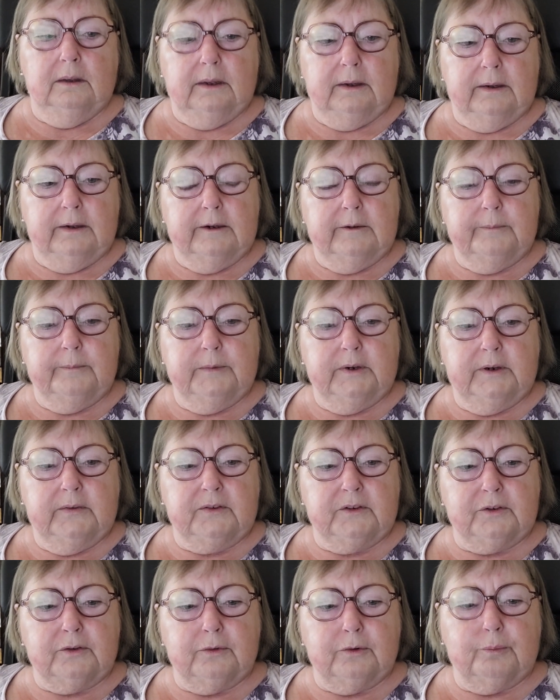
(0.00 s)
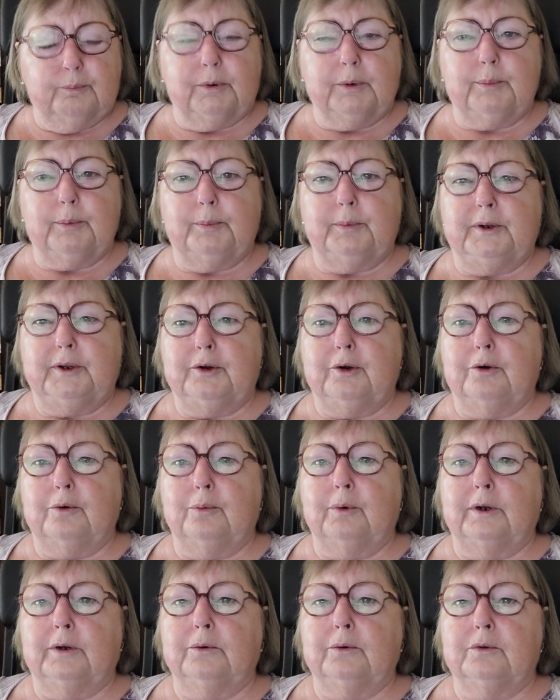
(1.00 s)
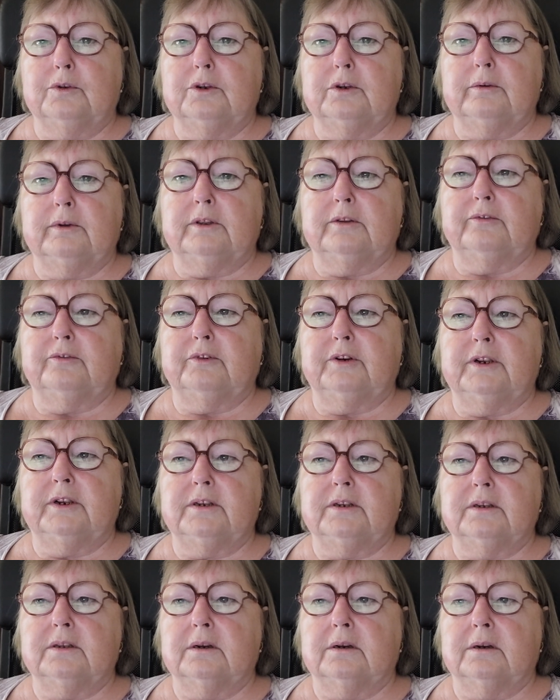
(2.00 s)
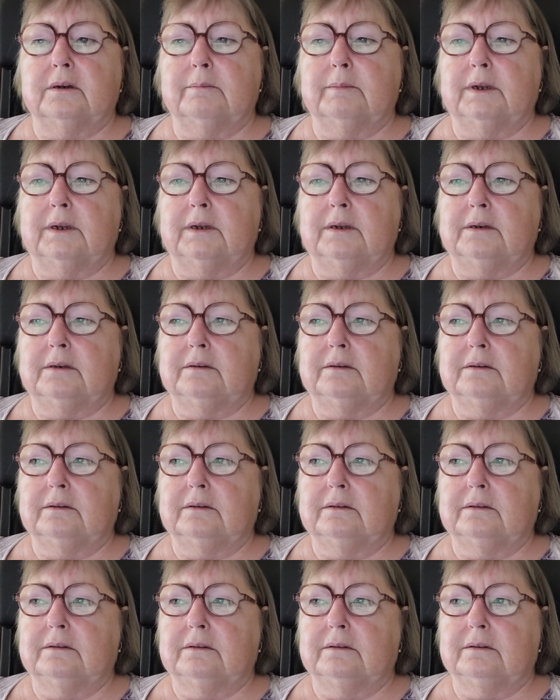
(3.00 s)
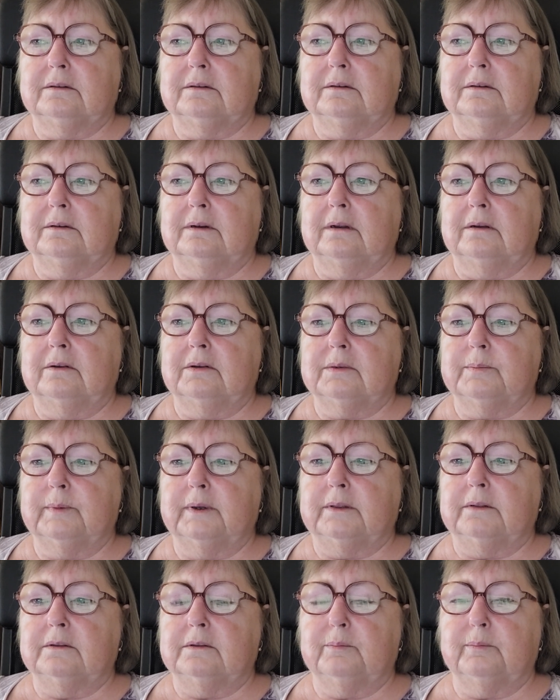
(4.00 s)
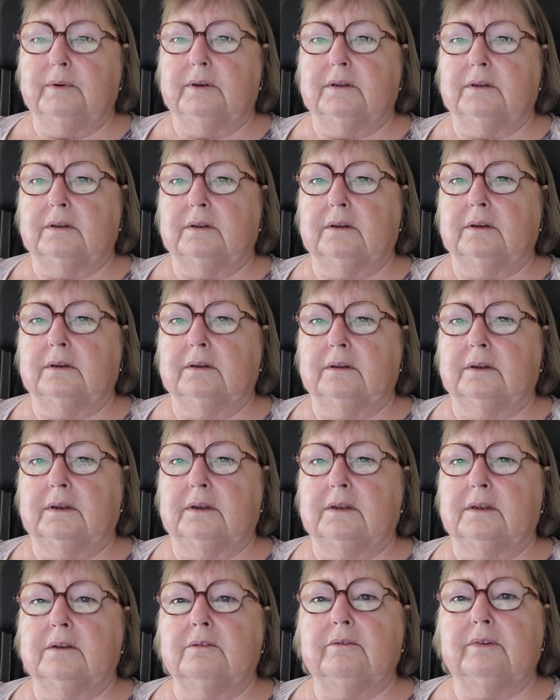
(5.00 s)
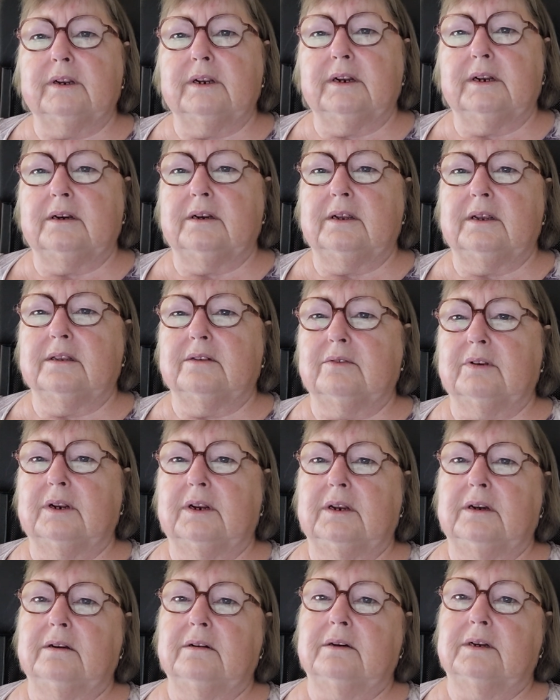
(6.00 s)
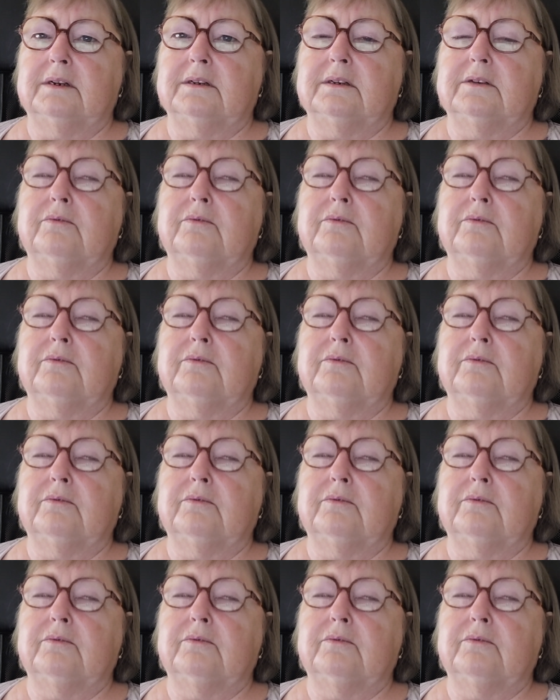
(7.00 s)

I've still probably got one or two in the freezer that I made last month, but it's really nice.